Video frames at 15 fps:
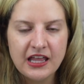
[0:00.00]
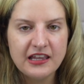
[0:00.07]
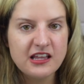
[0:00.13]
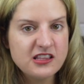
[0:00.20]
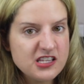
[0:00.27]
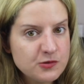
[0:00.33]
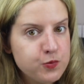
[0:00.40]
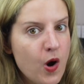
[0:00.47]

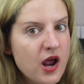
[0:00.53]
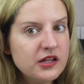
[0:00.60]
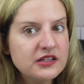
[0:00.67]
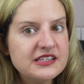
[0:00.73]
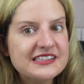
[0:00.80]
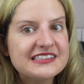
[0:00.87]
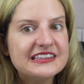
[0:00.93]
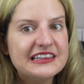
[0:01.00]
Like, this
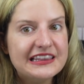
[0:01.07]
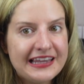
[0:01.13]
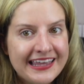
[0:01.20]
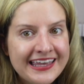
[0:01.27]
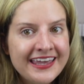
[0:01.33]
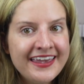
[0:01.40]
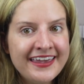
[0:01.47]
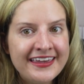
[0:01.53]
product is
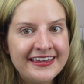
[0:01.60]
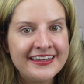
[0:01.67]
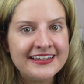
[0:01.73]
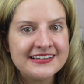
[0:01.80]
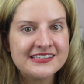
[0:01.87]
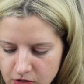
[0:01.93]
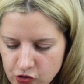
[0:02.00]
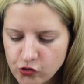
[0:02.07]
lit.